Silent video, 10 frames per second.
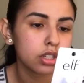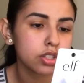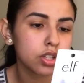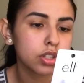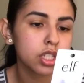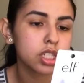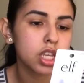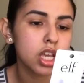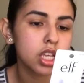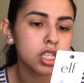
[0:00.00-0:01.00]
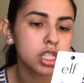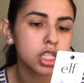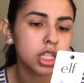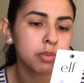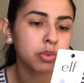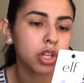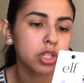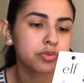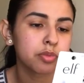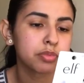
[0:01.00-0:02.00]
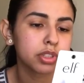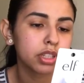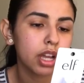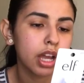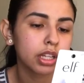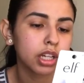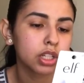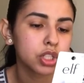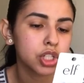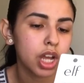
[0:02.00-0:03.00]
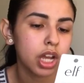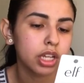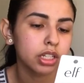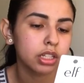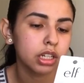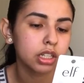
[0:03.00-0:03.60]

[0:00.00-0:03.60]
So this says lip gloss for brilliant high color shine.